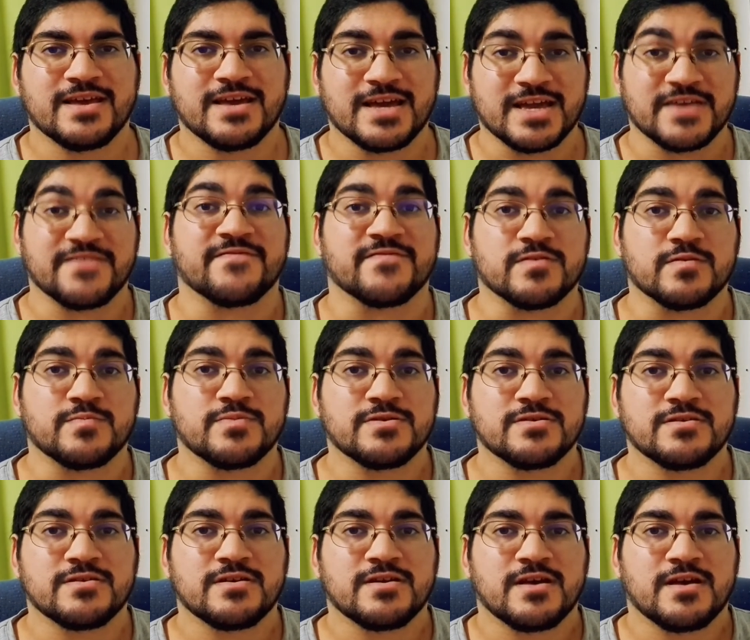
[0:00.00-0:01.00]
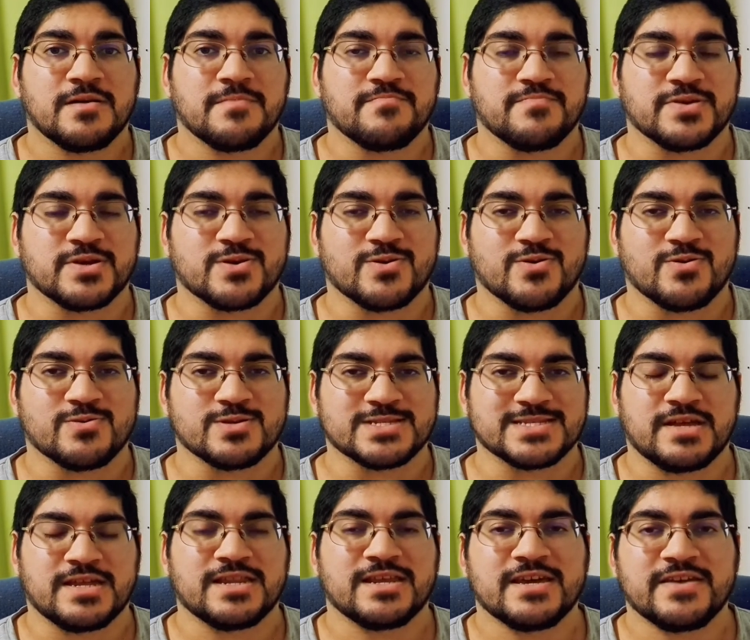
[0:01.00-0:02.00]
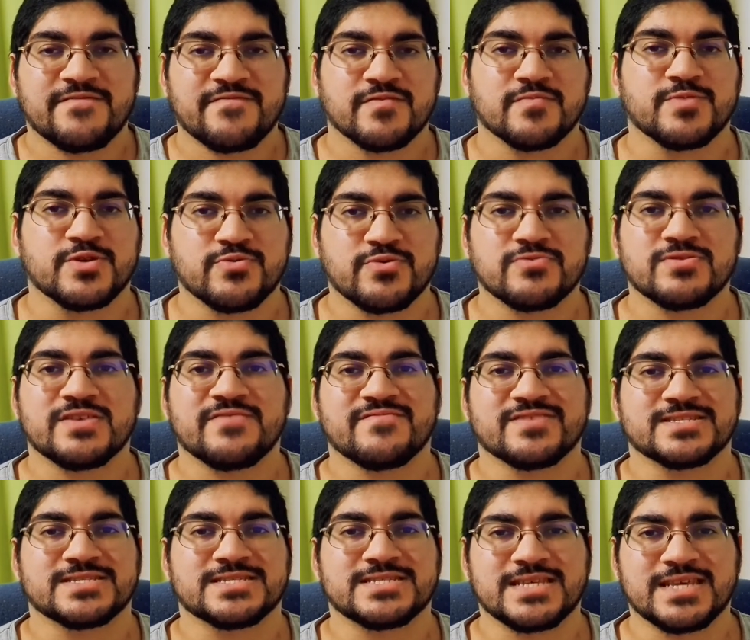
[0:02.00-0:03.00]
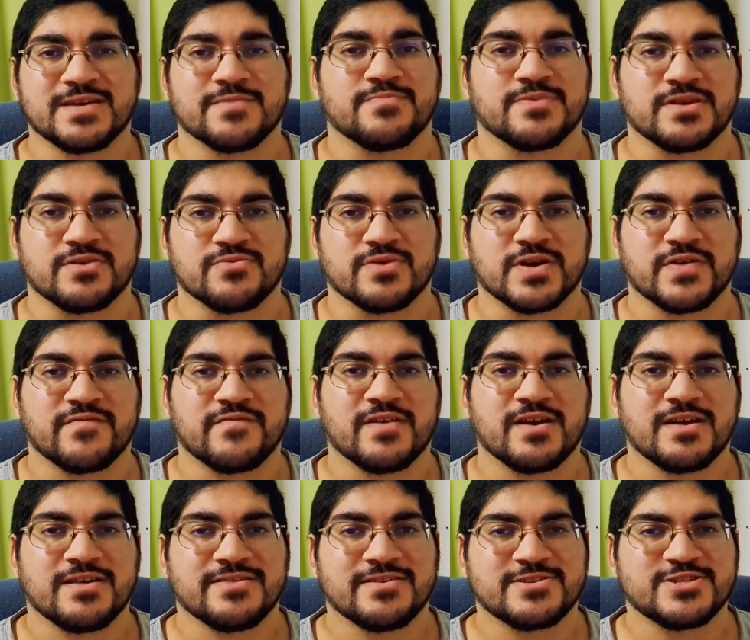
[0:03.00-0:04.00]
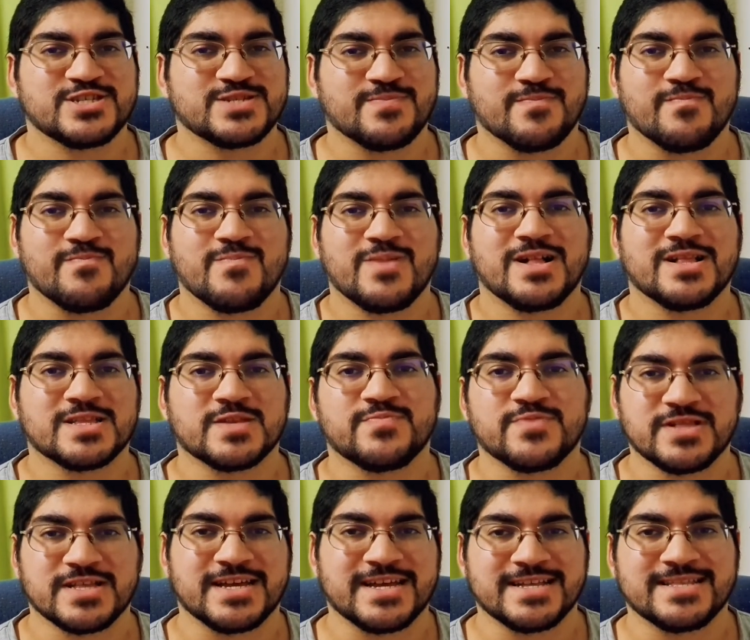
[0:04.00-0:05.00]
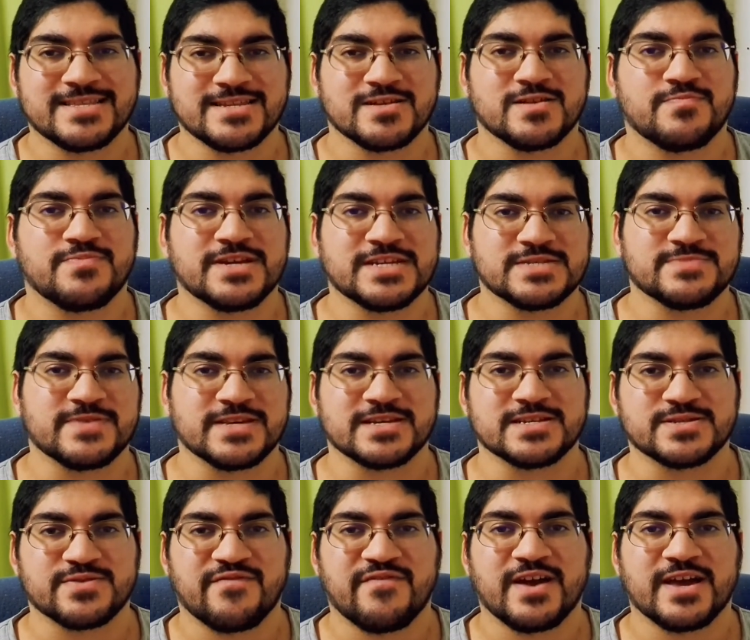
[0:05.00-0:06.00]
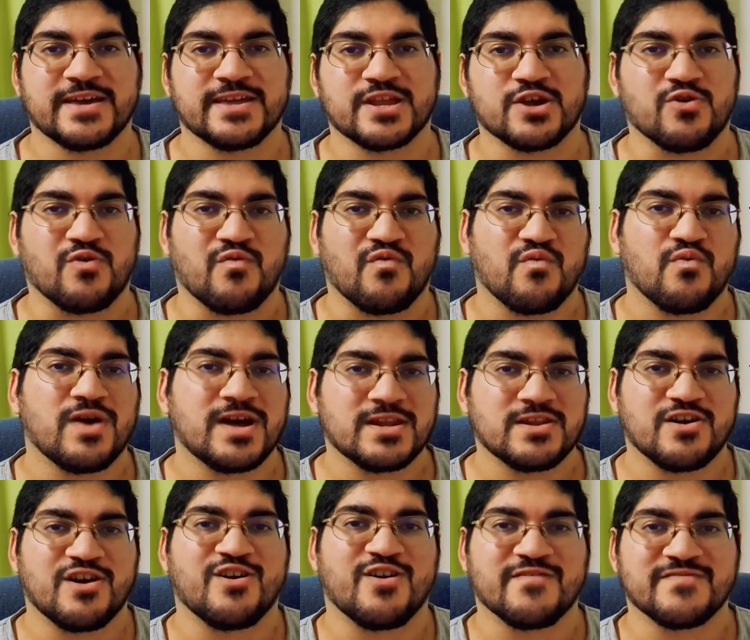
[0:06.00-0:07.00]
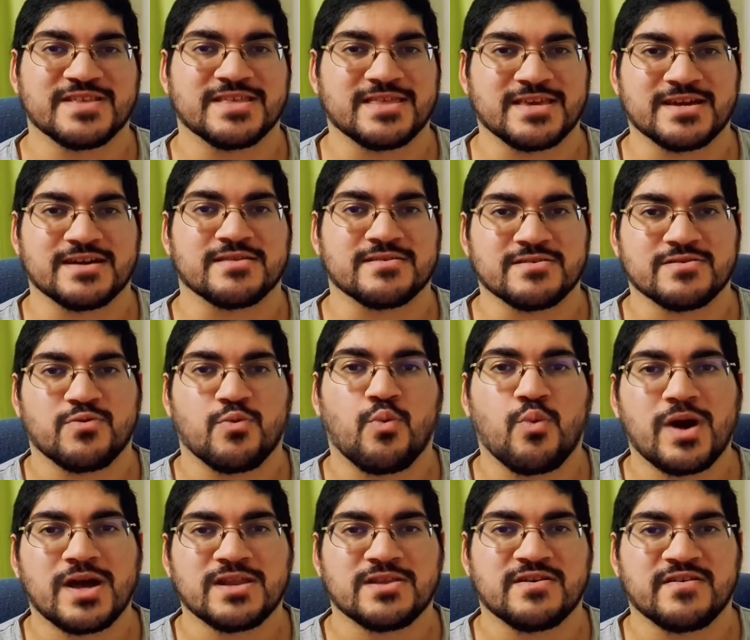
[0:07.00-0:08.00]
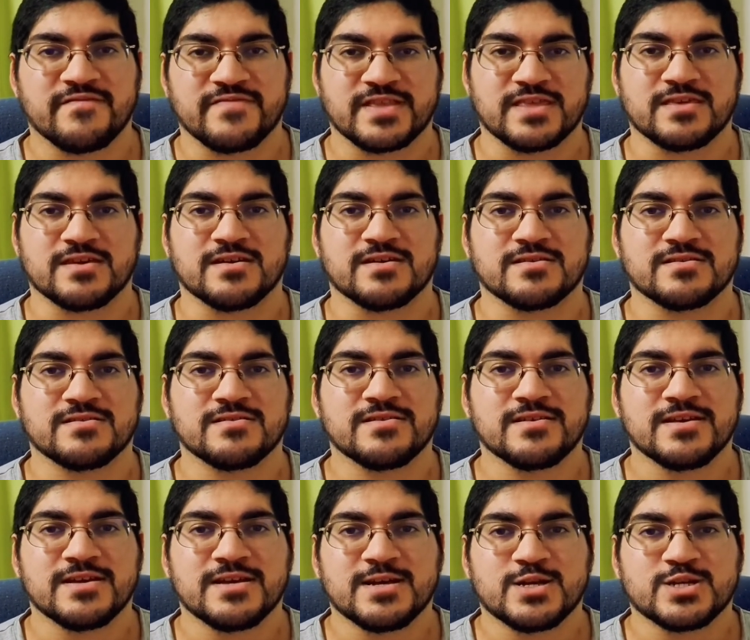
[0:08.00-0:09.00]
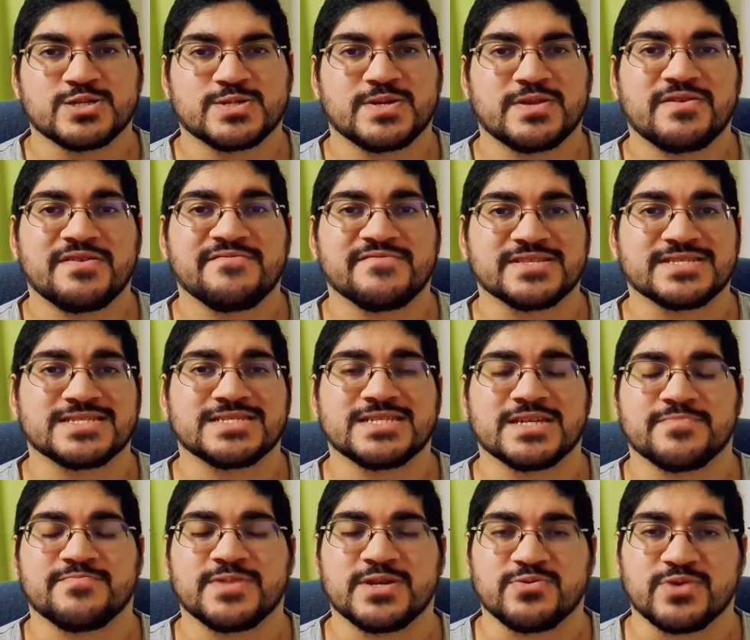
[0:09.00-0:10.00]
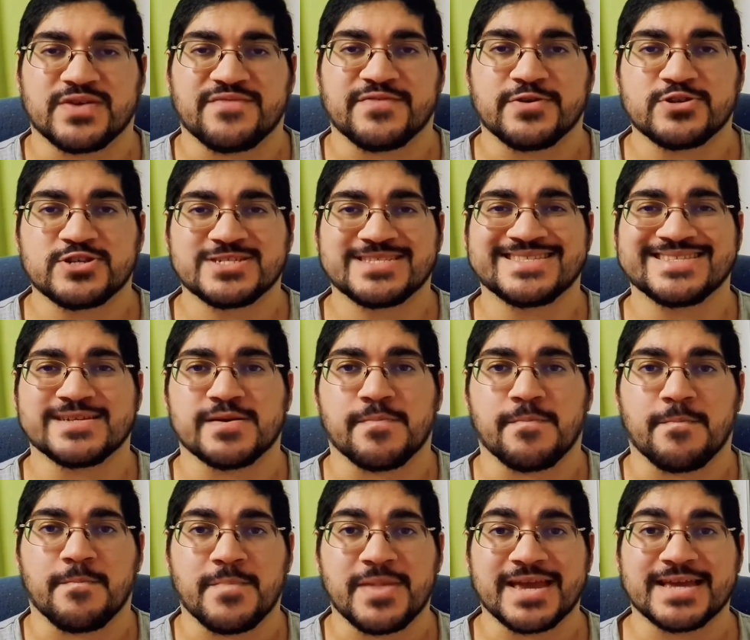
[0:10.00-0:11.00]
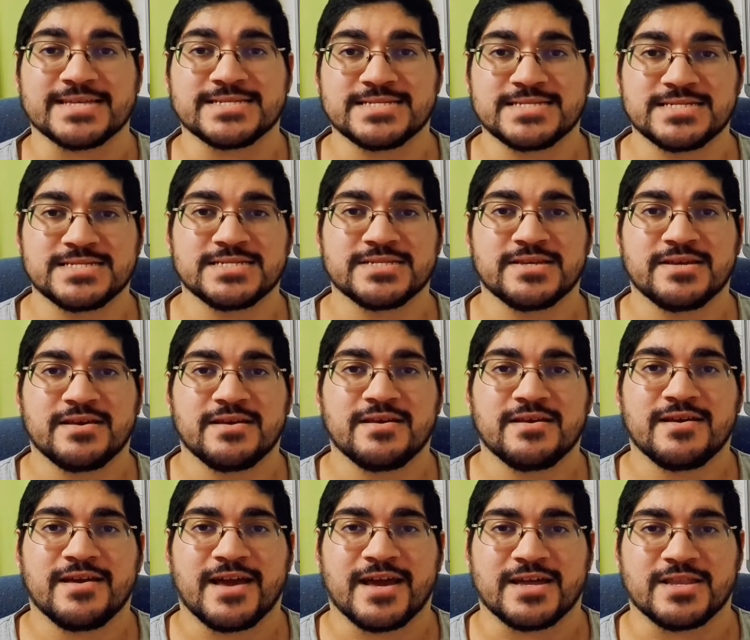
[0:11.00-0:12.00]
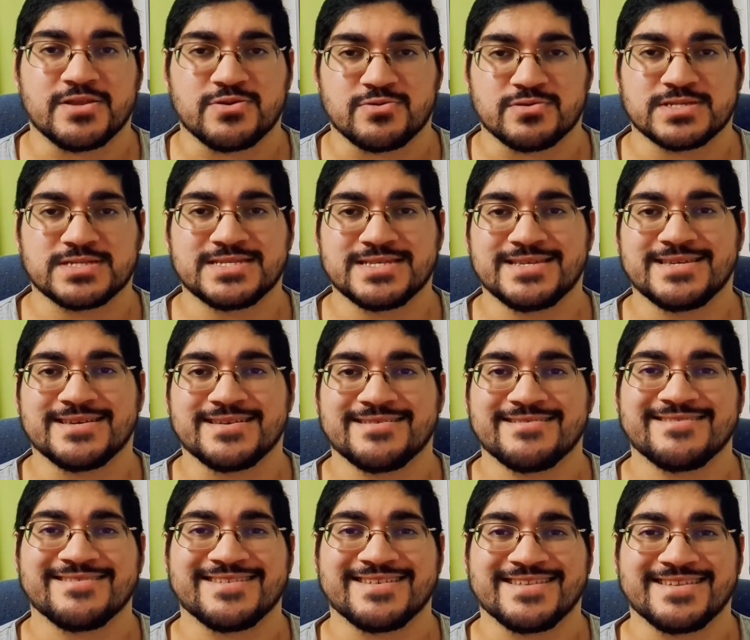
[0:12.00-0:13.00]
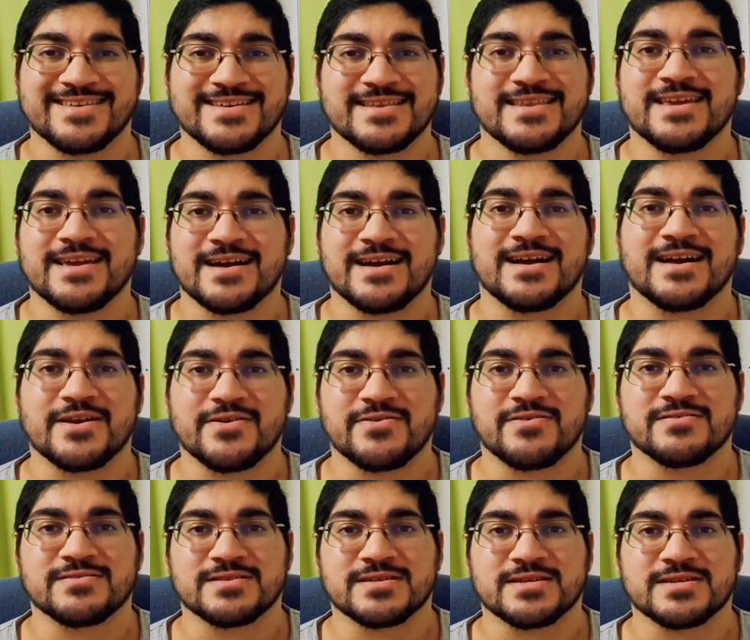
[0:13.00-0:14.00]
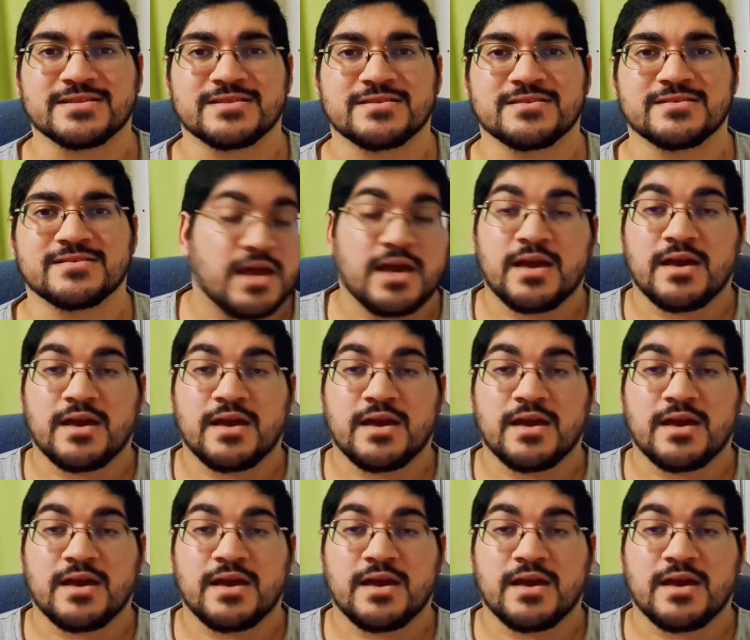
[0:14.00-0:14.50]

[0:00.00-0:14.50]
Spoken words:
AFib. Because in AFib you won't even see a P wave. There's just multiple atrial pacemakers firing off one after the other. So you don't even see a P wave, you just see a mess. And you'll see a really high heart rate.